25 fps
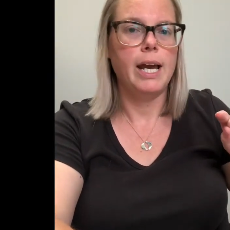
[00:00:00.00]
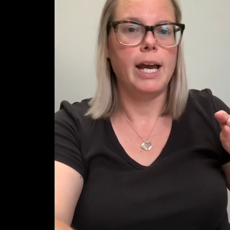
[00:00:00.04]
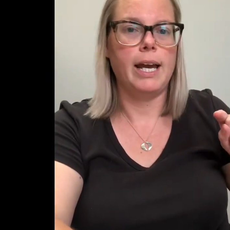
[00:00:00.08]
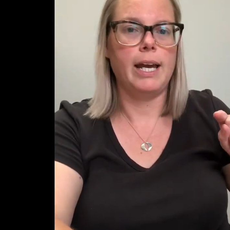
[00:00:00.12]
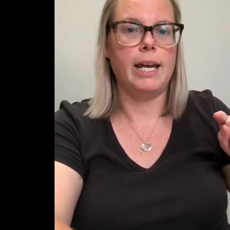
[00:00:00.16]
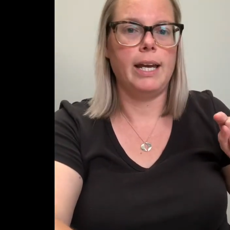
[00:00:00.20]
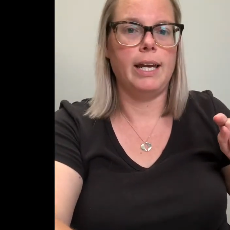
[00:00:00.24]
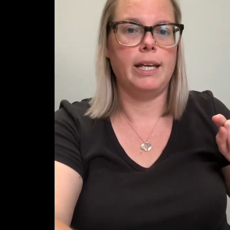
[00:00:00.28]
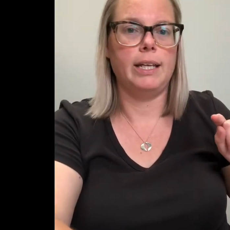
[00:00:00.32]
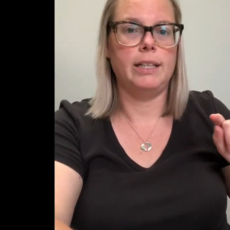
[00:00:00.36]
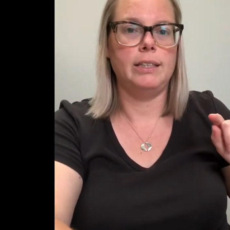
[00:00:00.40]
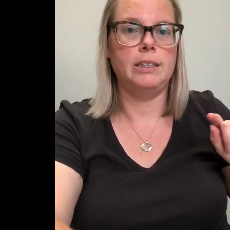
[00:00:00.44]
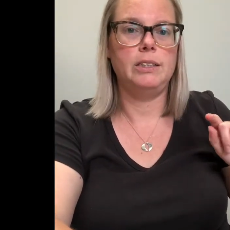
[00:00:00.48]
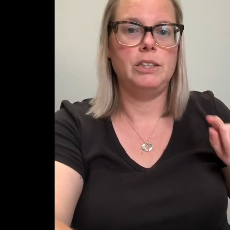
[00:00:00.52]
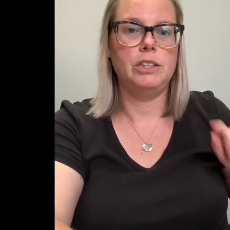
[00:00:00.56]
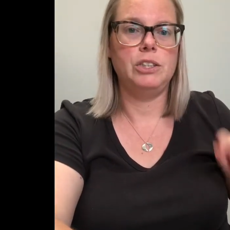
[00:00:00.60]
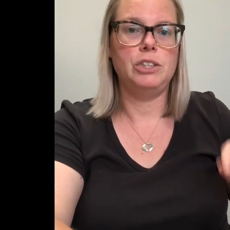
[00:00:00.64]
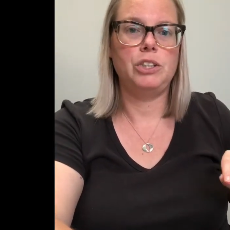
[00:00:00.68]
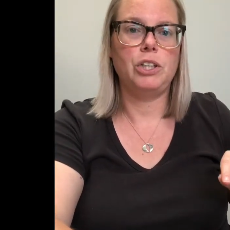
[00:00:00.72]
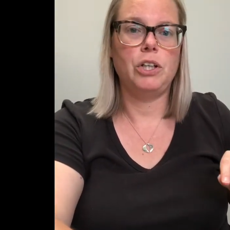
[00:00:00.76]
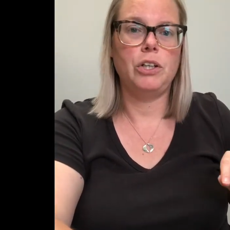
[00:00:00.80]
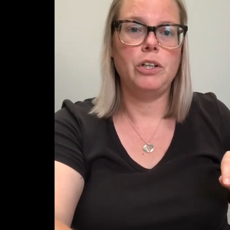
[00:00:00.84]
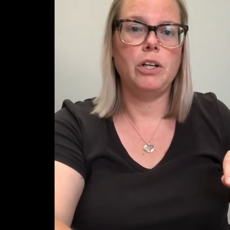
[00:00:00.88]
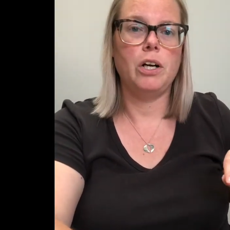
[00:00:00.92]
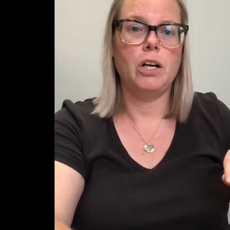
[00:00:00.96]
And to
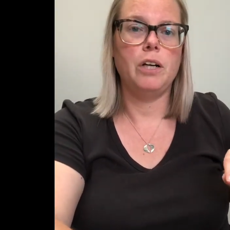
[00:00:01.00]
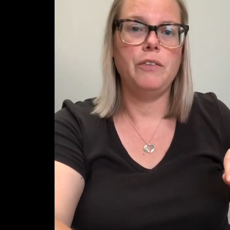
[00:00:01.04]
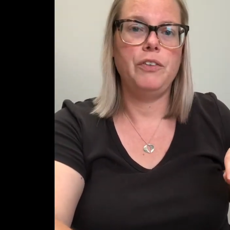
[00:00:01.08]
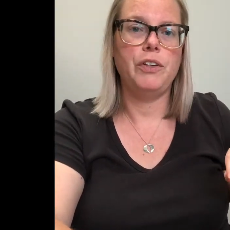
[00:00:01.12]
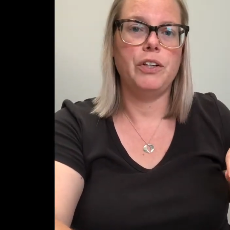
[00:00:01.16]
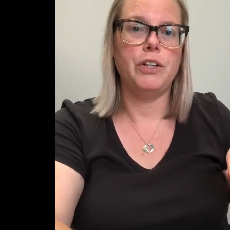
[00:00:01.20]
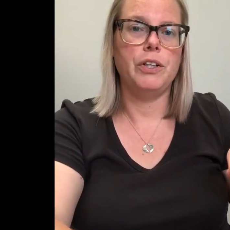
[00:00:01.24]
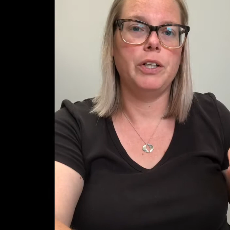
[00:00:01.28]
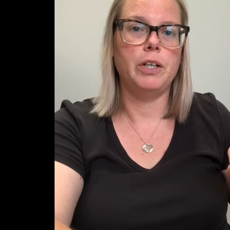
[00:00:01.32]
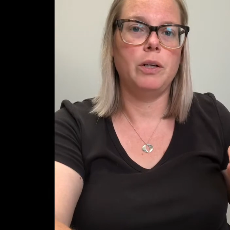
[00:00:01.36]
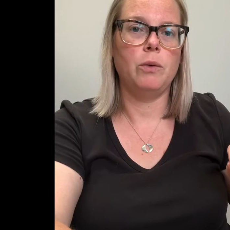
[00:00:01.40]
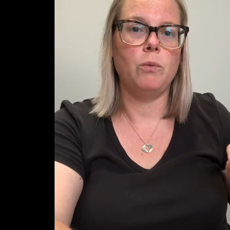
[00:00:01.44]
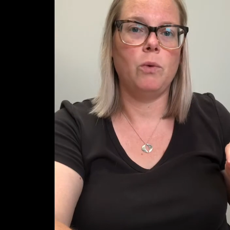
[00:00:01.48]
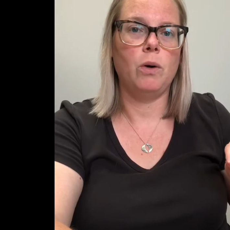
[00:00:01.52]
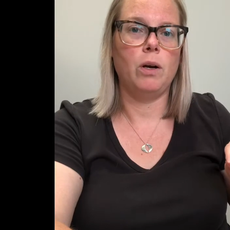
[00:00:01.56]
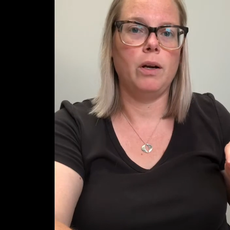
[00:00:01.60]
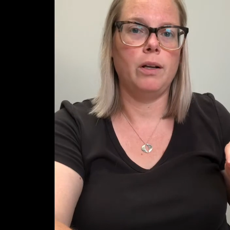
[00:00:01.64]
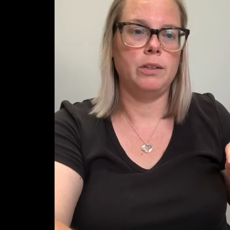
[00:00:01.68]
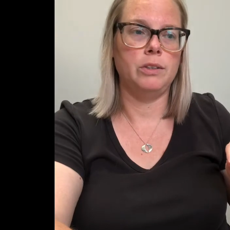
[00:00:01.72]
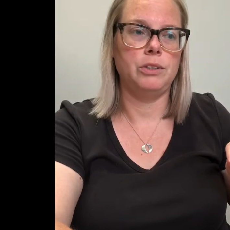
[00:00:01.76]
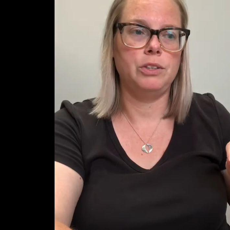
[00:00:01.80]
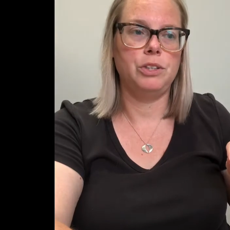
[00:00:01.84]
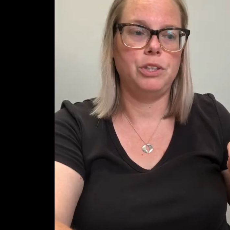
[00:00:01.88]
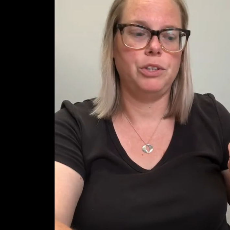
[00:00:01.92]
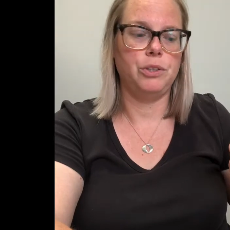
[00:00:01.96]
start off, you're gonna
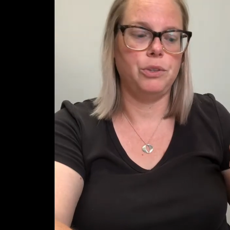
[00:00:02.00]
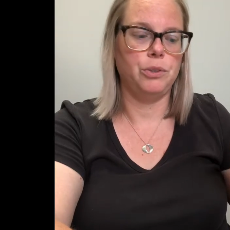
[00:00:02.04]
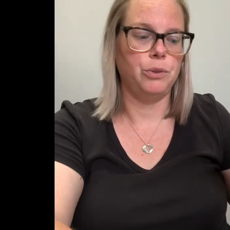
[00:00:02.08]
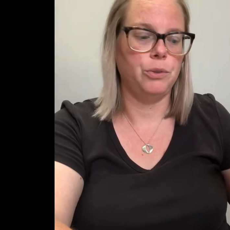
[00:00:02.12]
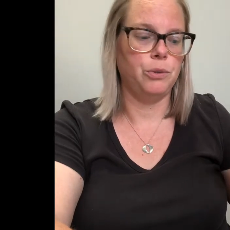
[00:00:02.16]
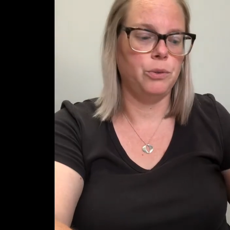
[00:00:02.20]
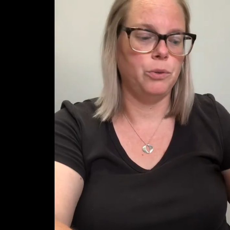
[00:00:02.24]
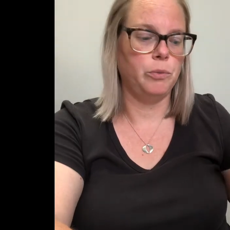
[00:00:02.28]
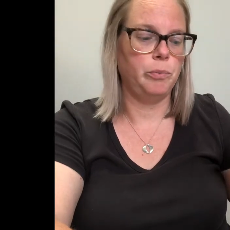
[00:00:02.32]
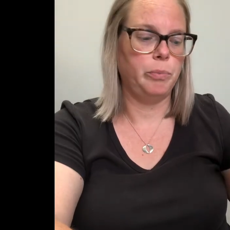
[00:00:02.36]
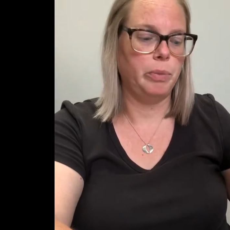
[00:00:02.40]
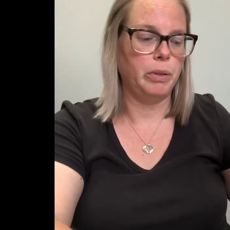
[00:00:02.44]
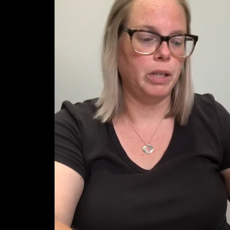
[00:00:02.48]
want to